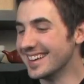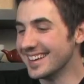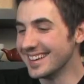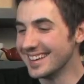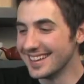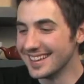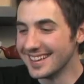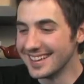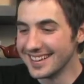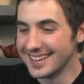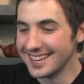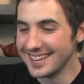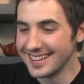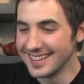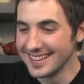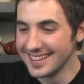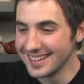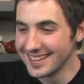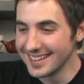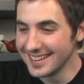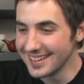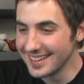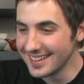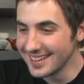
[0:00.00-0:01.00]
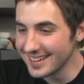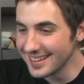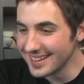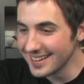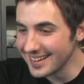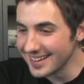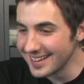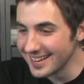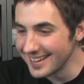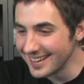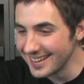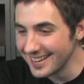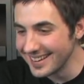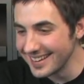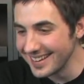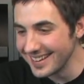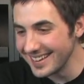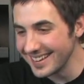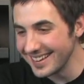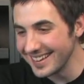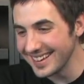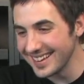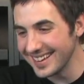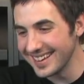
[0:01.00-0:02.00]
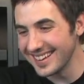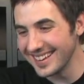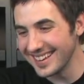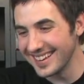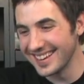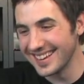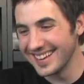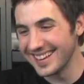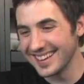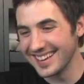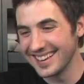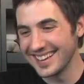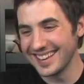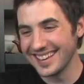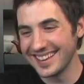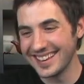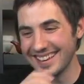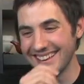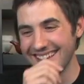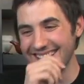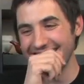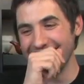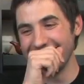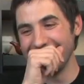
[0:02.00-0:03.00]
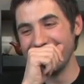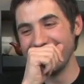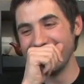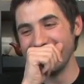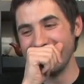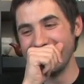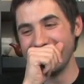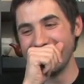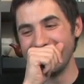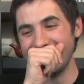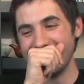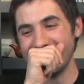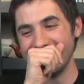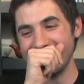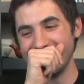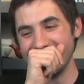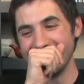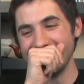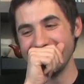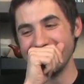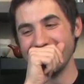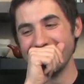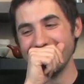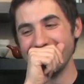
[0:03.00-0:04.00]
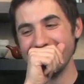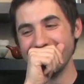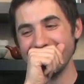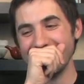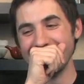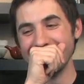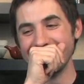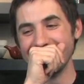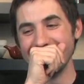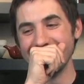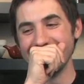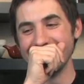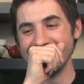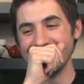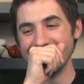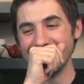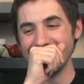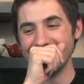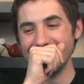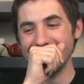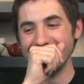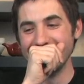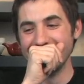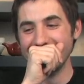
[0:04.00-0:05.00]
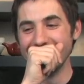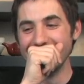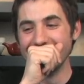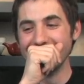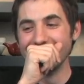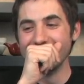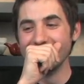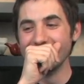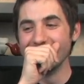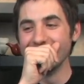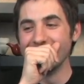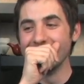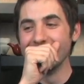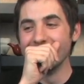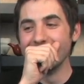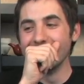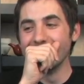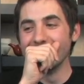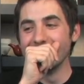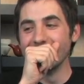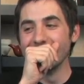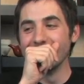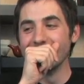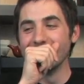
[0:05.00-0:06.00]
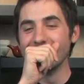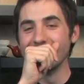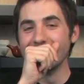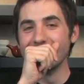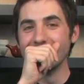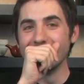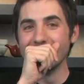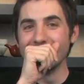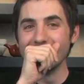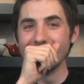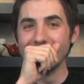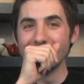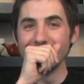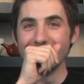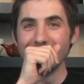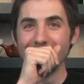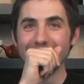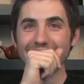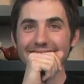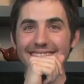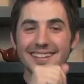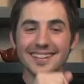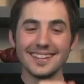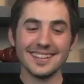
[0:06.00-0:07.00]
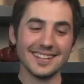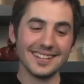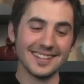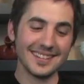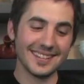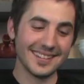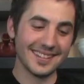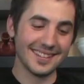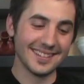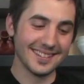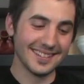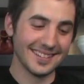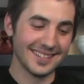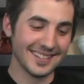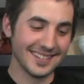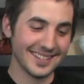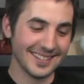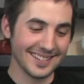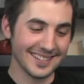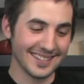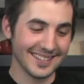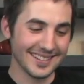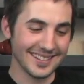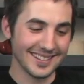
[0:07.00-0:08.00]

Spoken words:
The person shown says nothing.